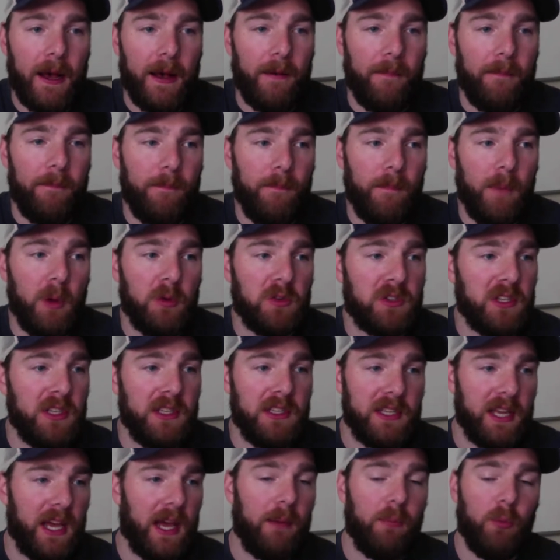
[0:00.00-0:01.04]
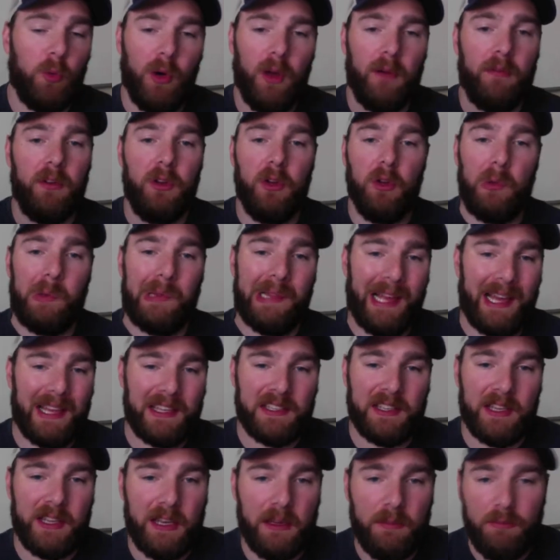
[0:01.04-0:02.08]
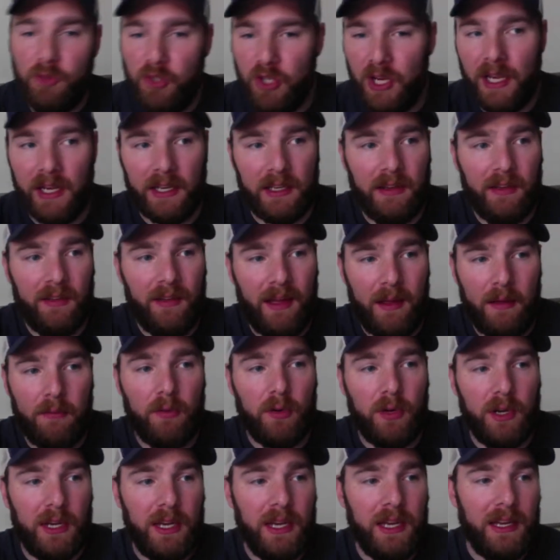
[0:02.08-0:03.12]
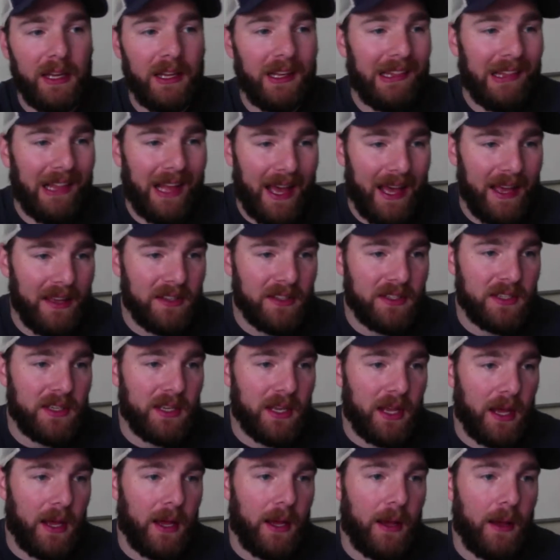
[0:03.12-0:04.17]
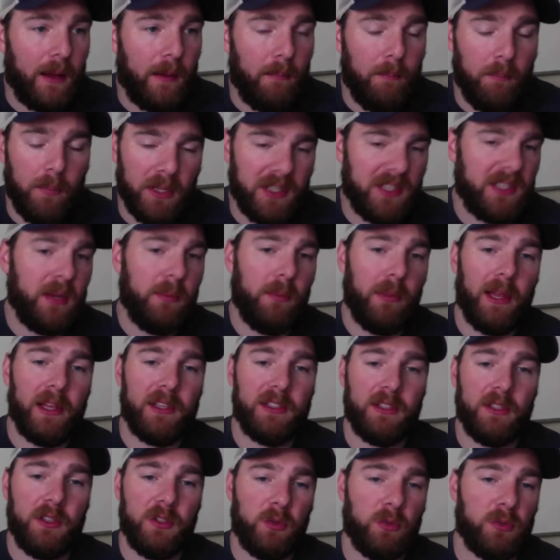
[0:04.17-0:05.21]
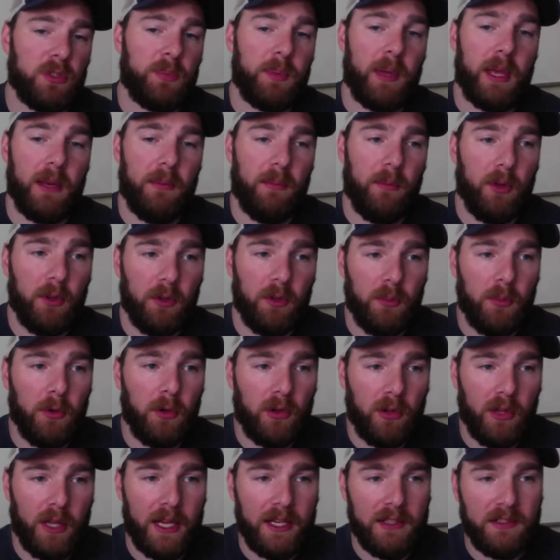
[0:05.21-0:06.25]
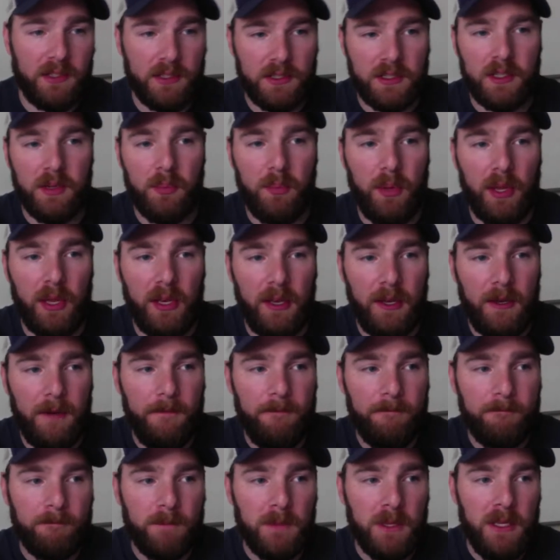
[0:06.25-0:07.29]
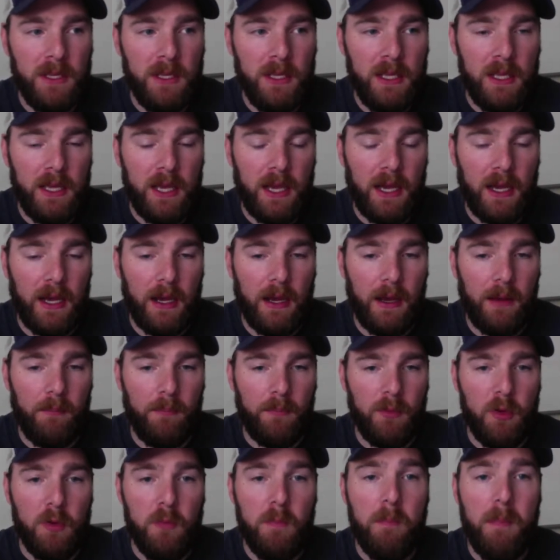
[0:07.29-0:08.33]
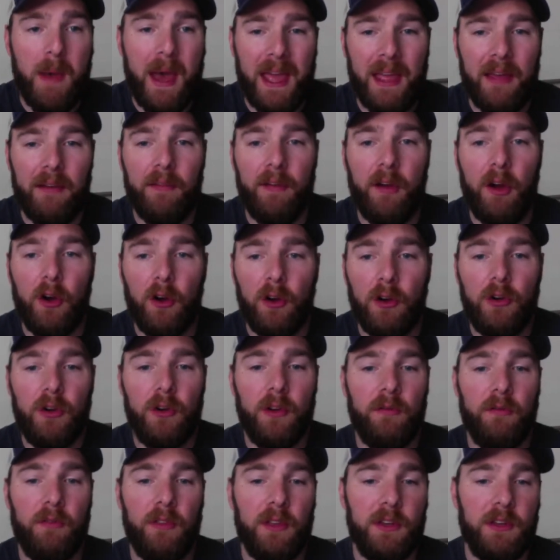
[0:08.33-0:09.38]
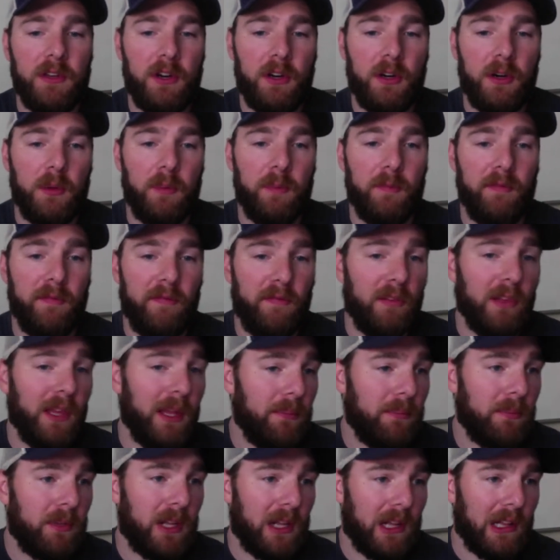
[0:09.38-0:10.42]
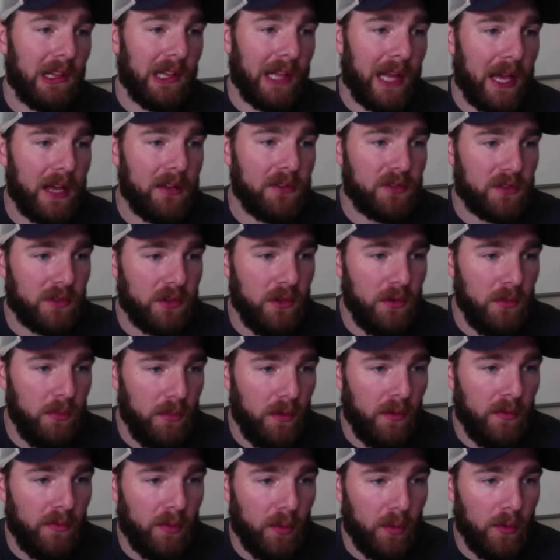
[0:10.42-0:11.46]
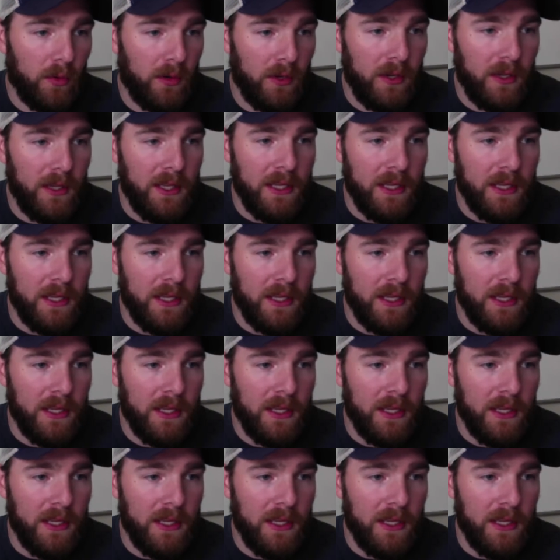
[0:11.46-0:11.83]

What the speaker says: Most of the time we'll have a new lesson objective every class, but some lessons will span multiple classes depending. You may have heard of the term flipped classroom before.